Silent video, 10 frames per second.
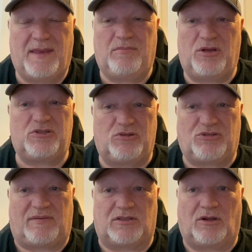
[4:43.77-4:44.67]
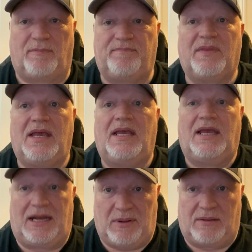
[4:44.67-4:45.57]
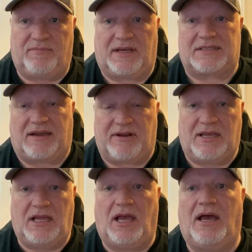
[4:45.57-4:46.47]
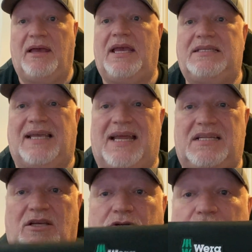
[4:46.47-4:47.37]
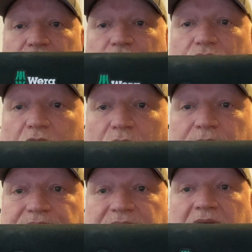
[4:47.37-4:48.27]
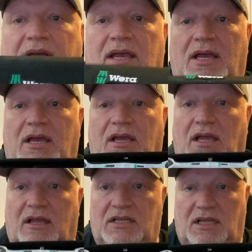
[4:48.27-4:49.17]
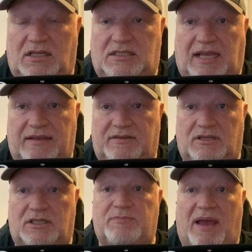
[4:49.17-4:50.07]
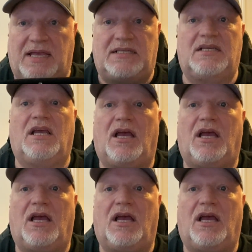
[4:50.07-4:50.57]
Person who's travelled a lot. Anyway, thanks, Gary. He said, tool roll. Saves space,